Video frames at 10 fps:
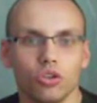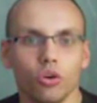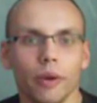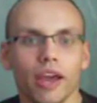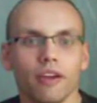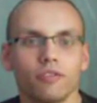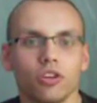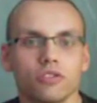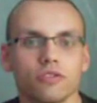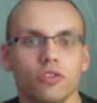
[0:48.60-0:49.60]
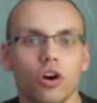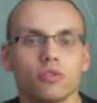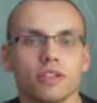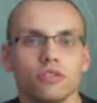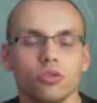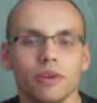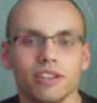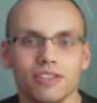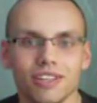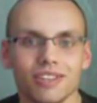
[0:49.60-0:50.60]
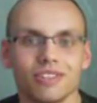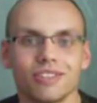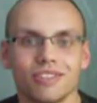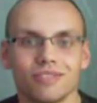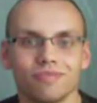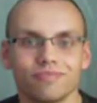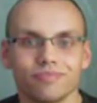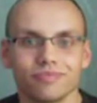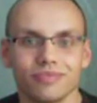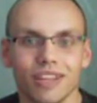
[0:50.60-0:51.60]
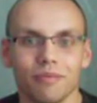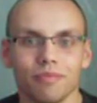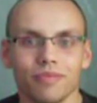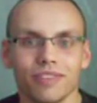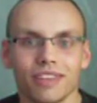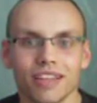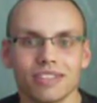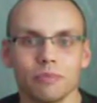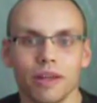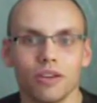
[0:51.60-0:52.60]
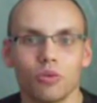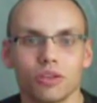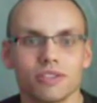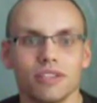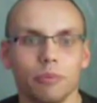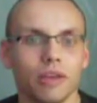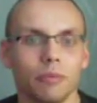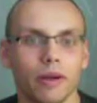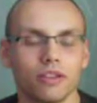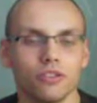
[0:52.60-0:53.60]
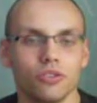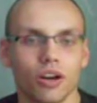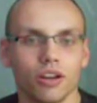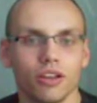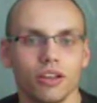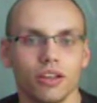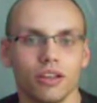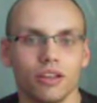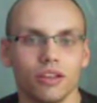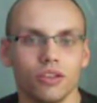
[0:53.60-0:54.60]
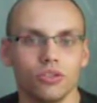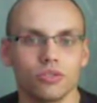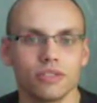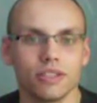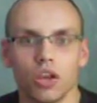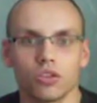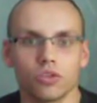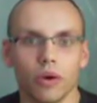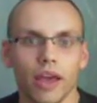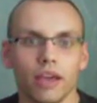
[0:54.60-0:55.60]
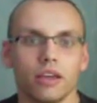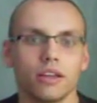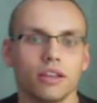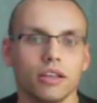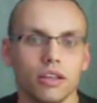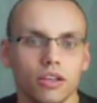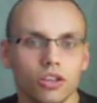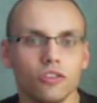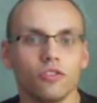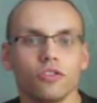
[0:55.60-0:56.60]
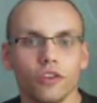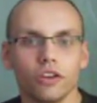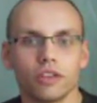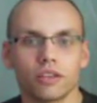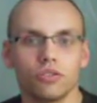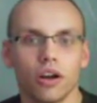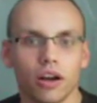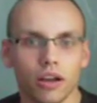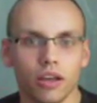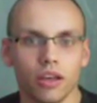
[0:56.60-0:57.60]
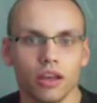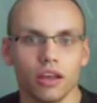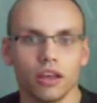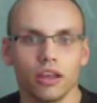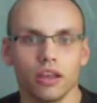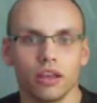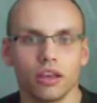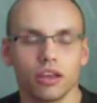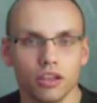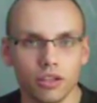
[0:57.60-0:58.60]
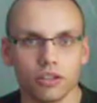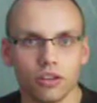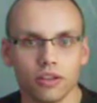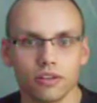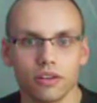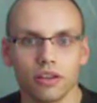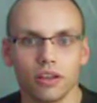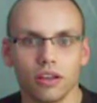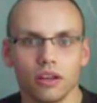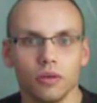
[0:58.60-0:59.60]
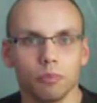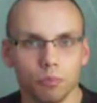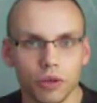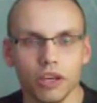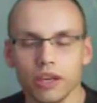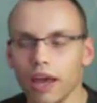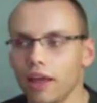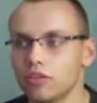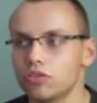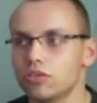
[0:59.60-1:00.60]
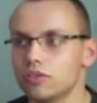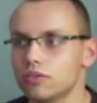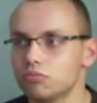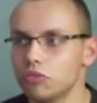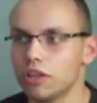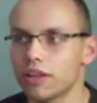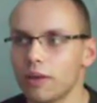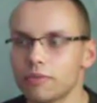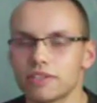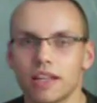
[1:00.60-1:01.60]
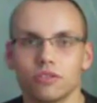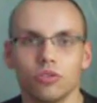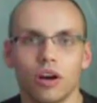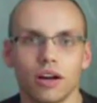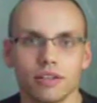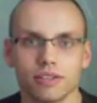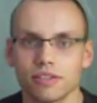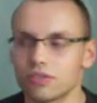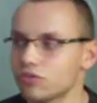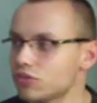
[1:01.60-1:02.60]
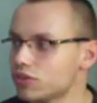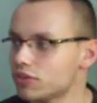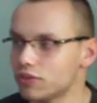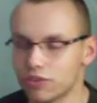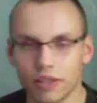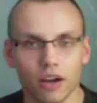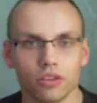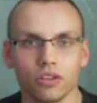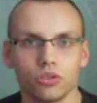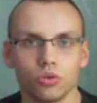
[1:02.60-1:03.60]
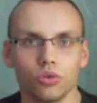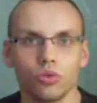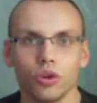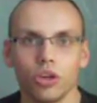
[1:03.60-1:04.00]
you may have lots of goals and you may need then doesn't matter what sleeping pattern you are using. So hey, if you feel that you are hitting that peak and it happens that you are starting to